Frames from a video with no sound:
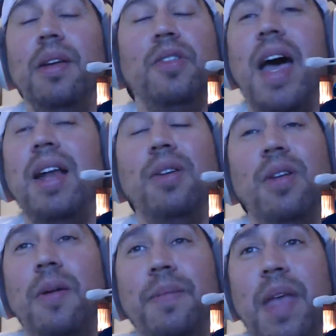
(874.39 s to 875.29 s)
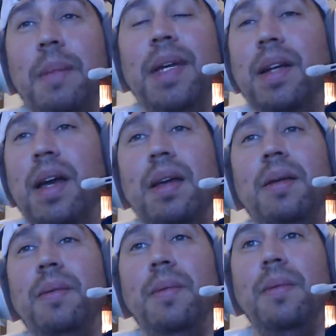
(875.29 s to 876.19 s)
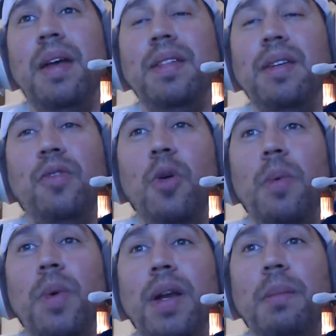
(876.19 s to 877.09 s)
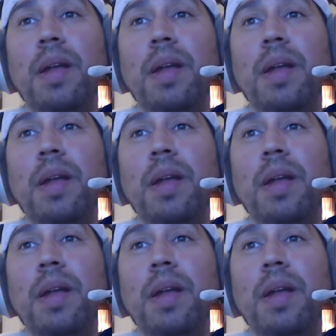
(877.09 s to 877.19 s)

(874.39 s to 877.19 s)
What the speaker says: So I don't know. I mean, I see Roman winning,